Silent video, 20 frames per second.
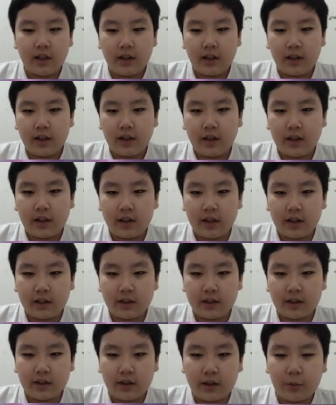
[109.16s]

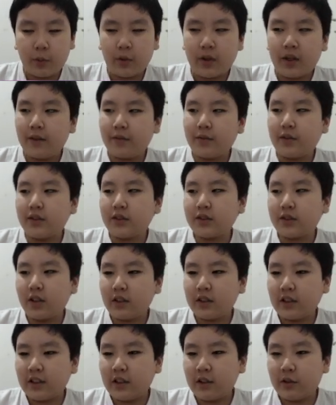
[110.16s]
And yeah, when I first
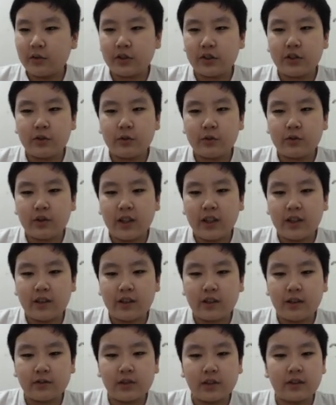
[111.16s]
saw that there was a new
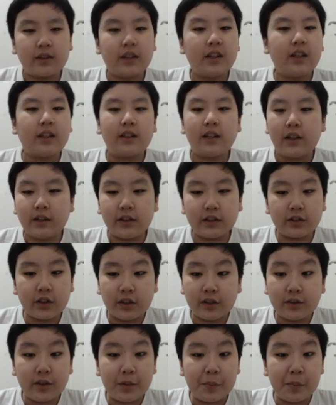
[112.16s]
trailer, I was like, they're just
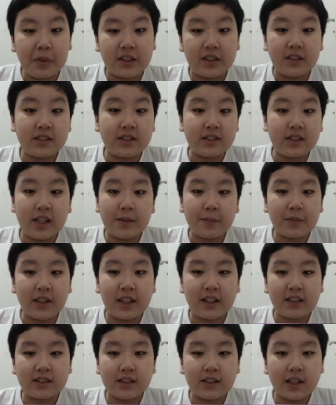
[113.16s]
gonna repeat the same
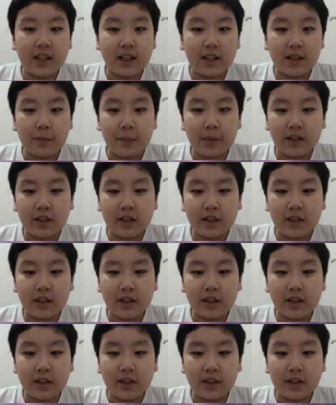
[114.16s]
things again.